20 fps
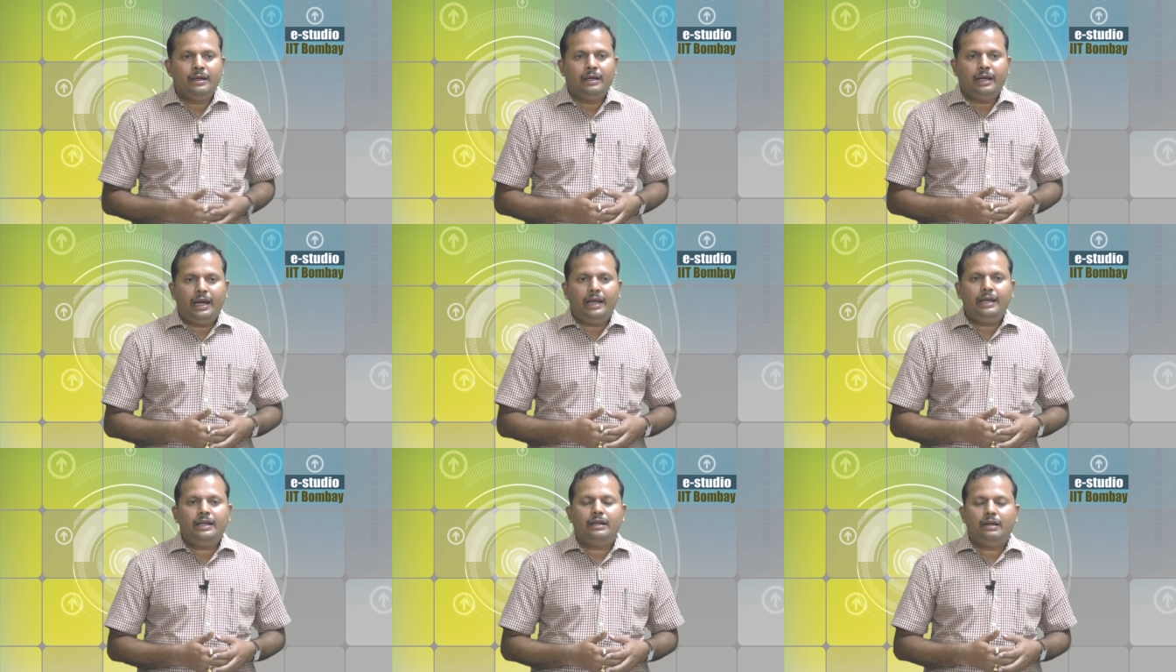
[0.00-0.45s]

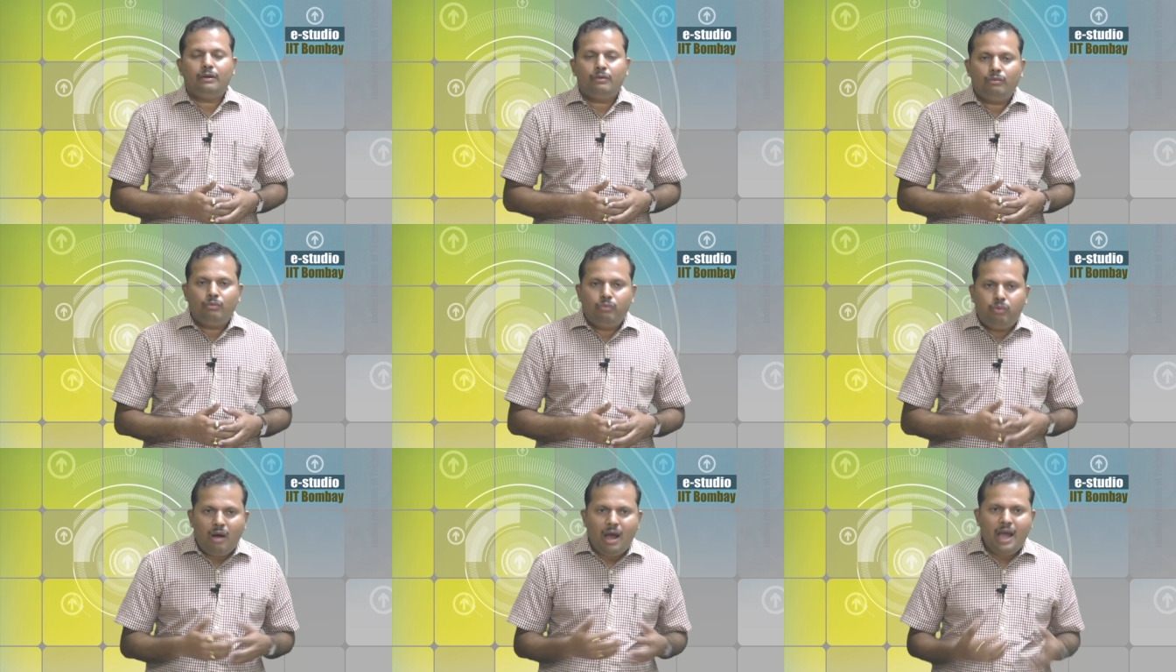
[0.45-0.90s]
and
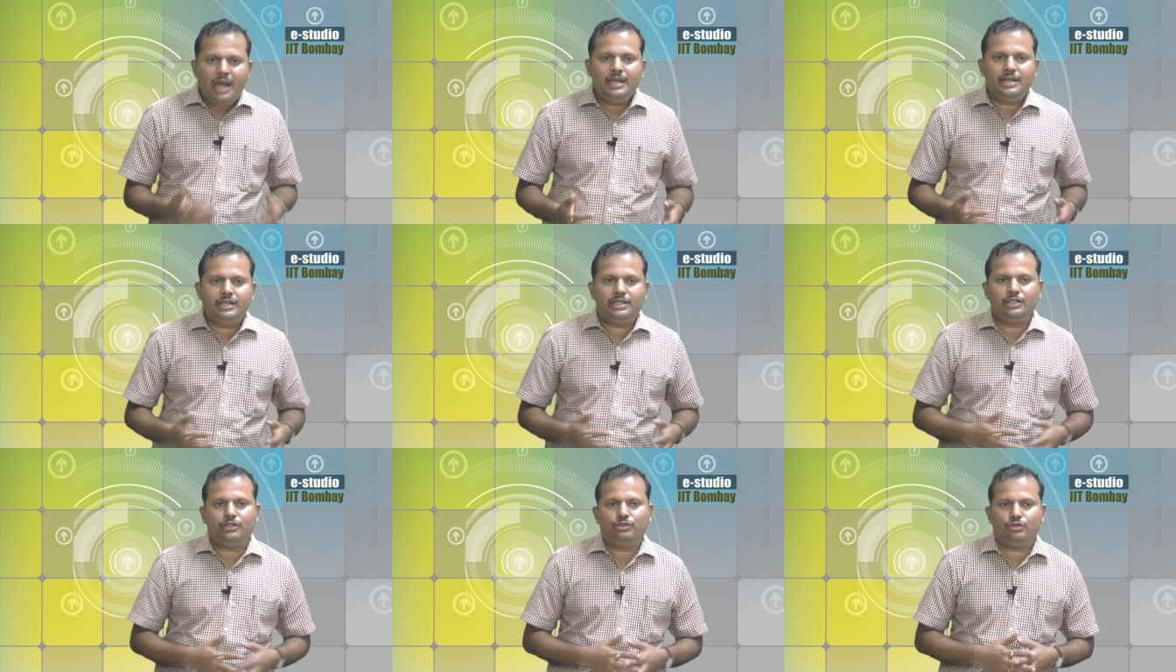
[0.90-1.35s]
why
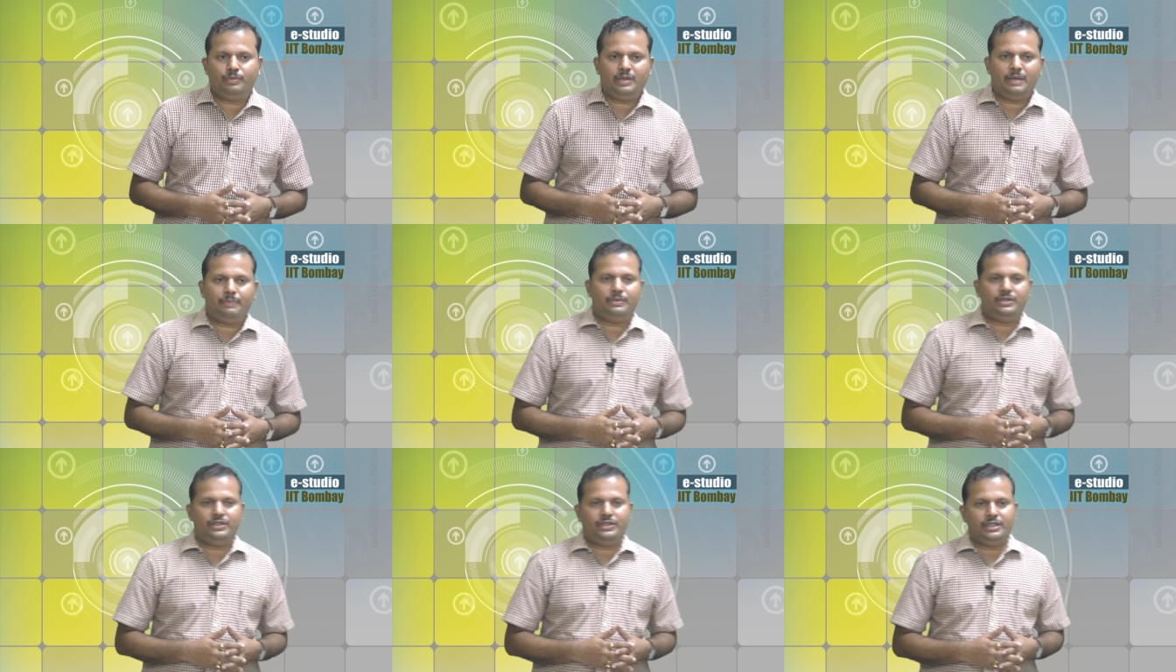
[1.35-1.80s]
it is to be
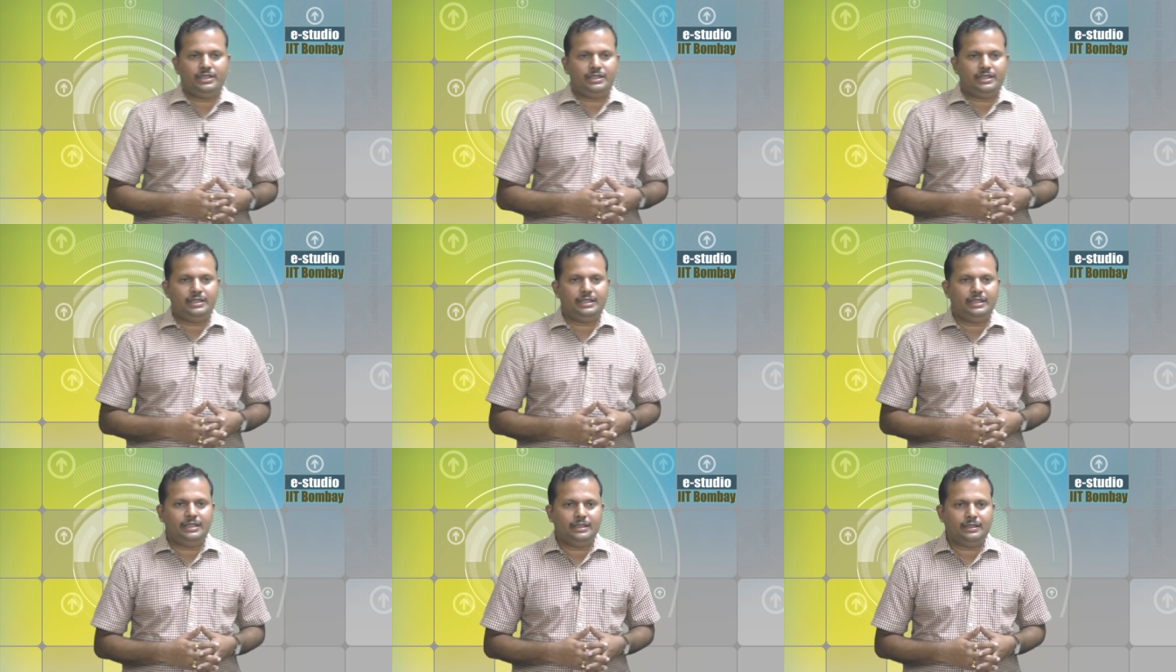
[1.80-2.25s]

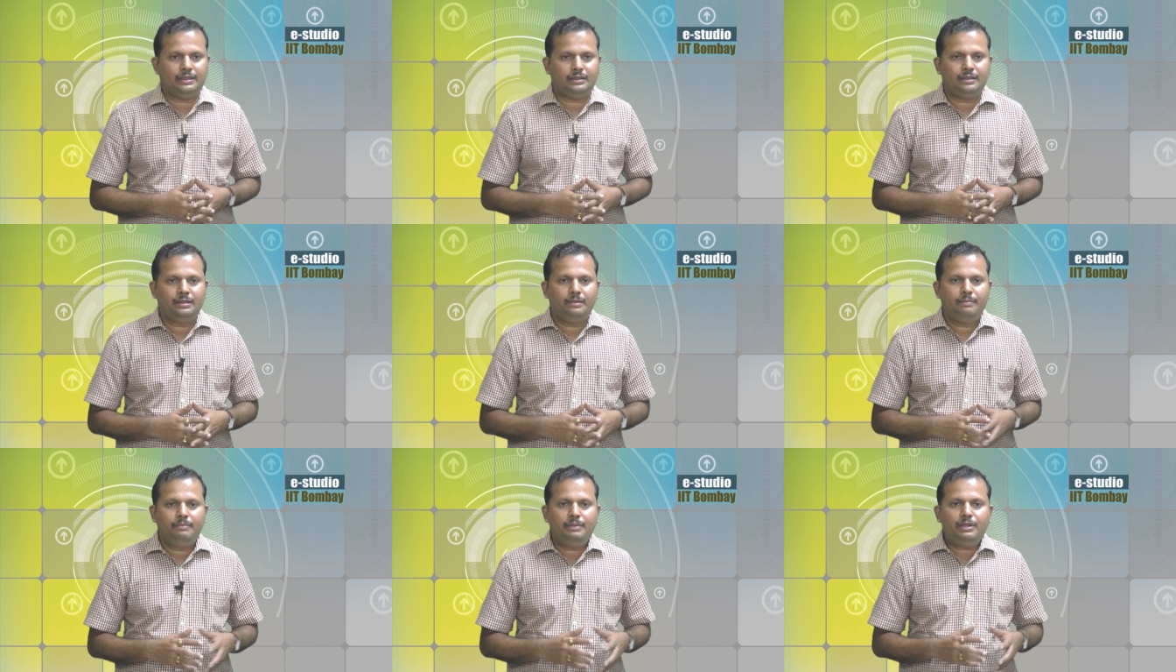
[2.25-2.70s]
appreciated here.
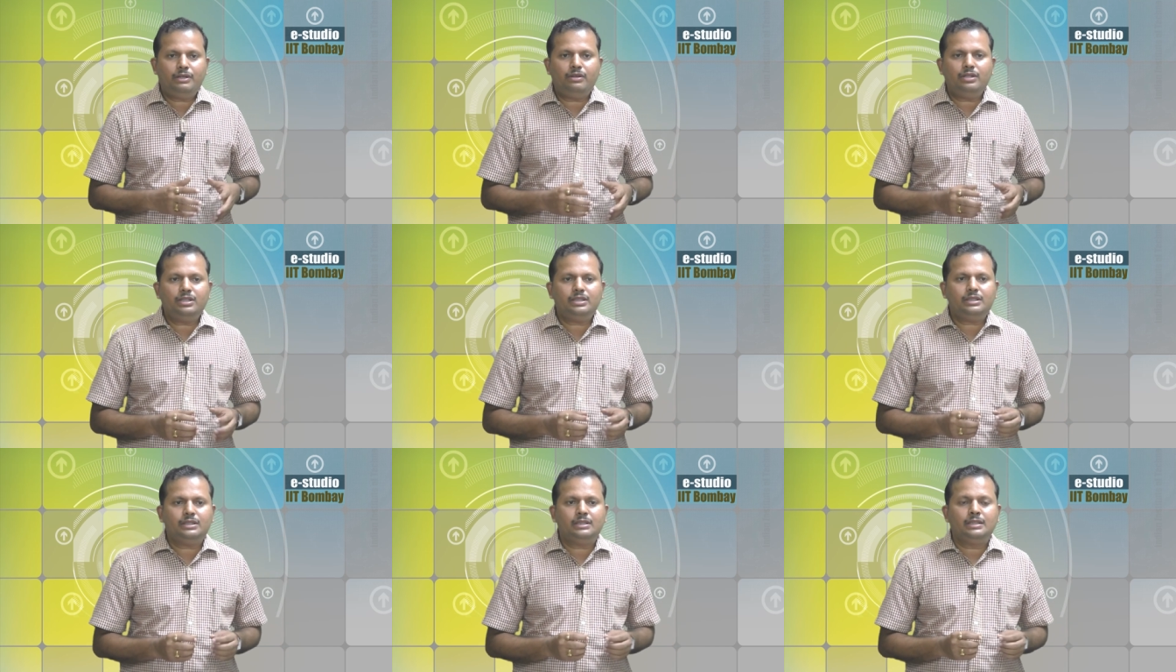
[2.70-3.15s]

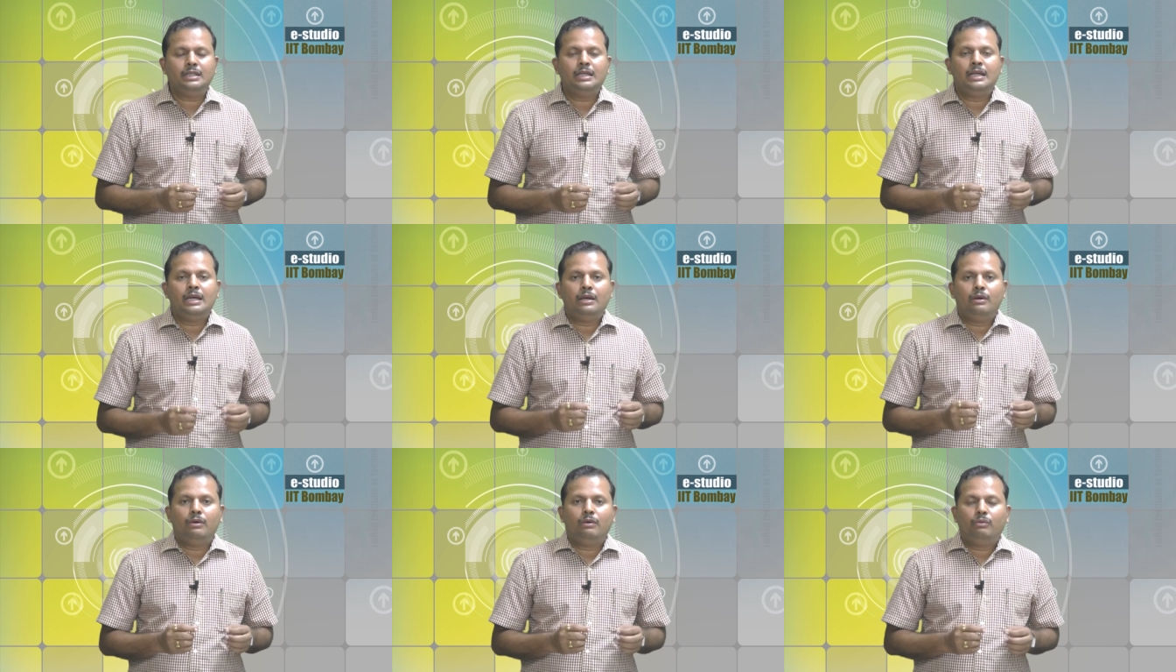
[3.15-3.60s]
Because
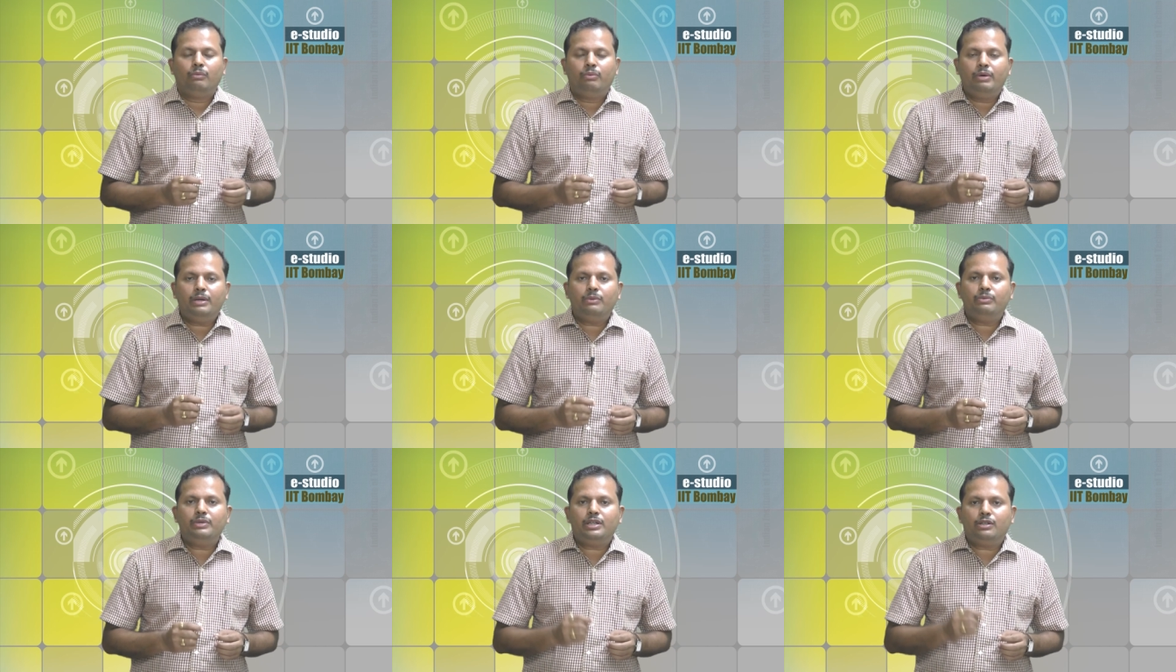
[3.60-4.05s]

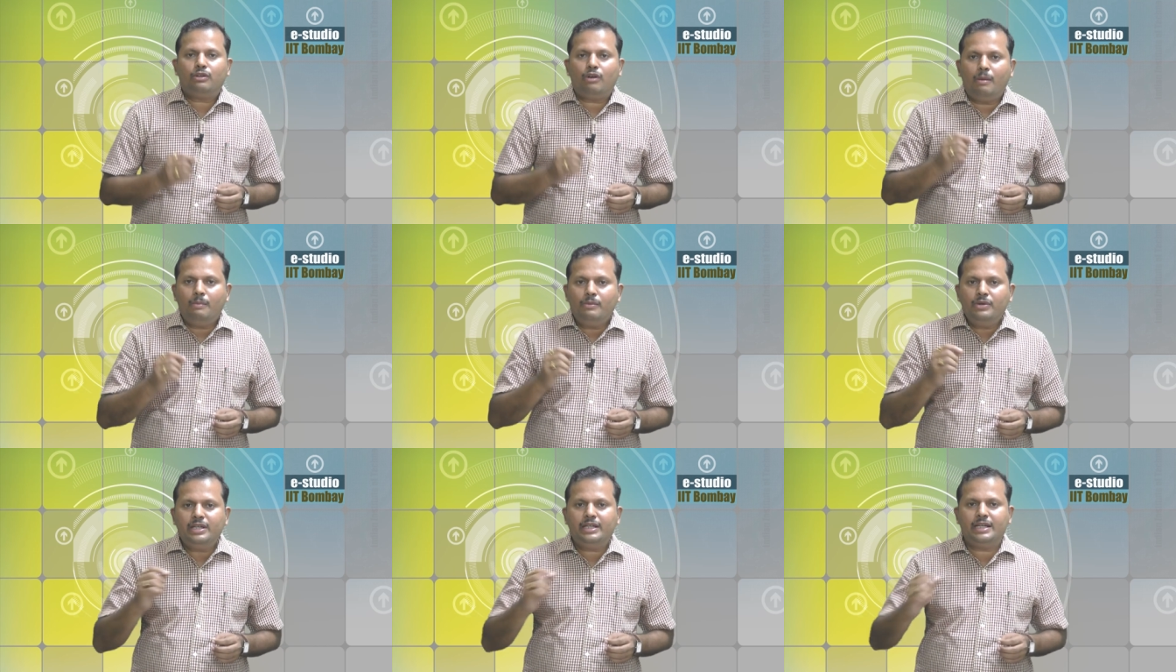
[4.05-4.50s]
when we
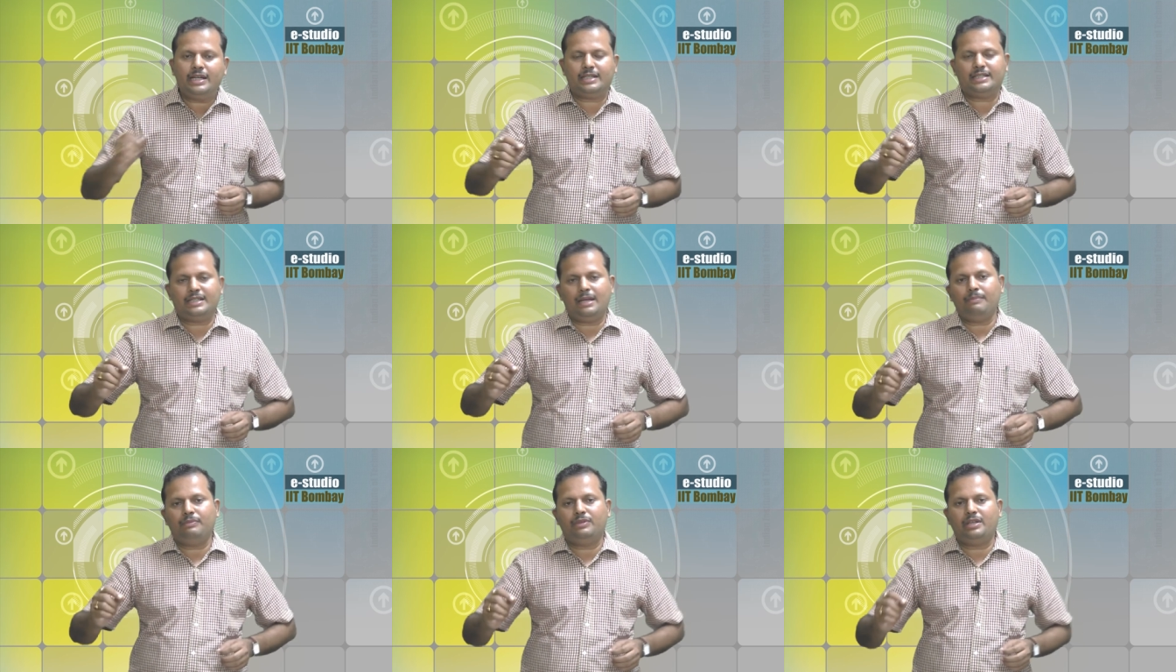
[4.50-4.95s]
communicate
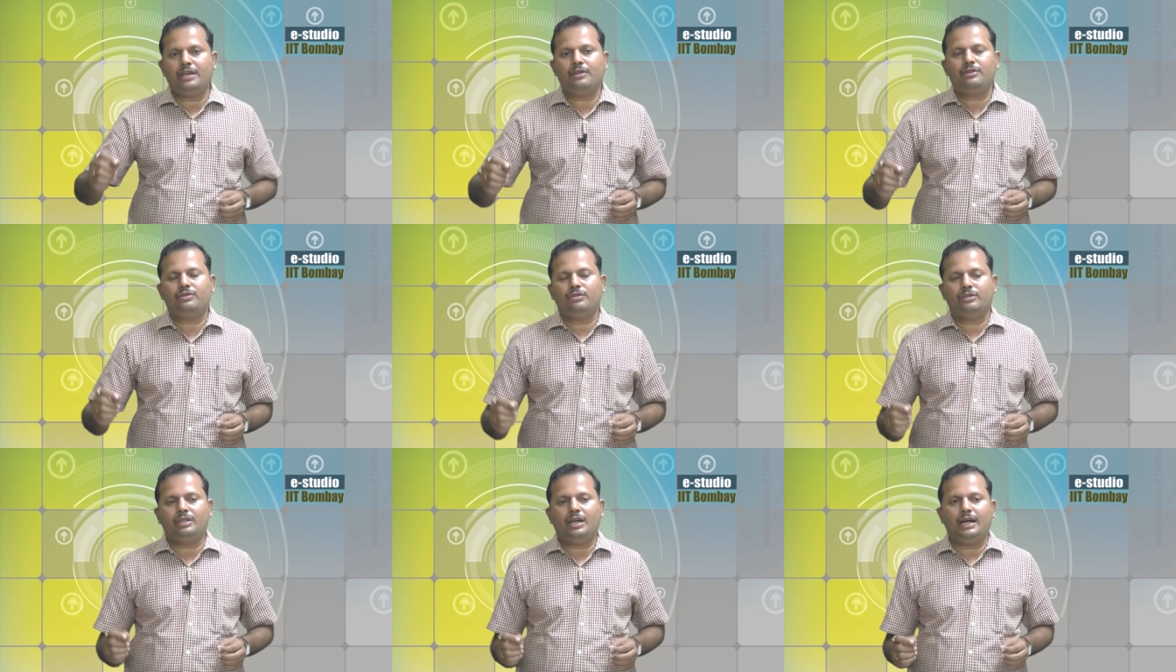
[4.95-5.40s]
something
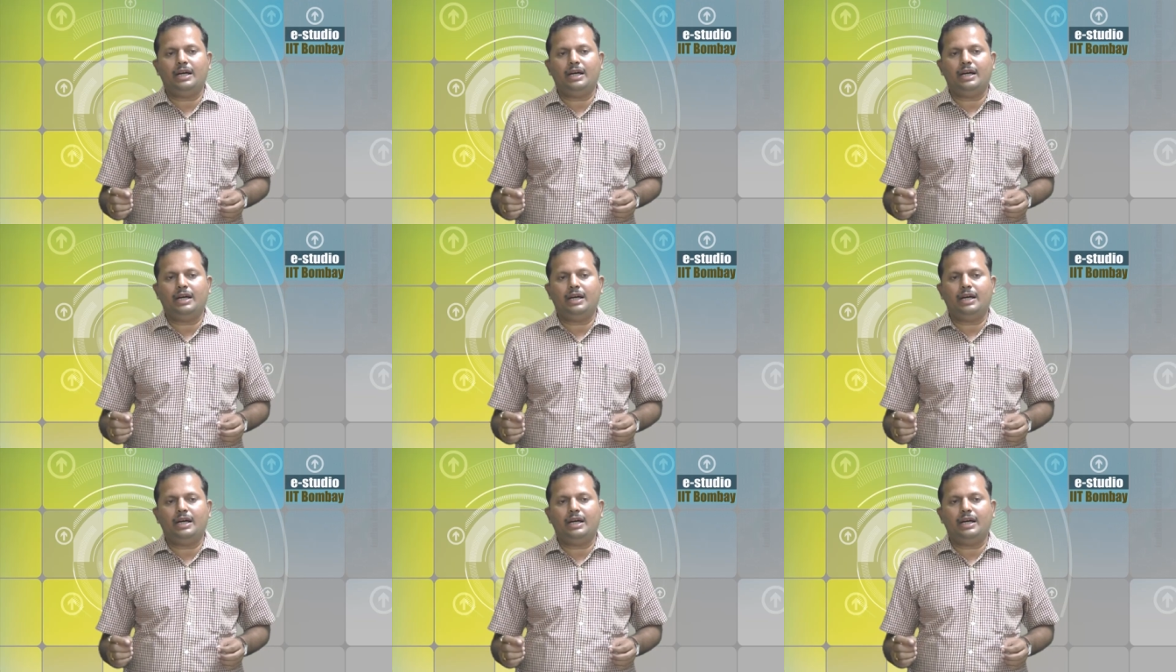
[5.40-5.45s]
to the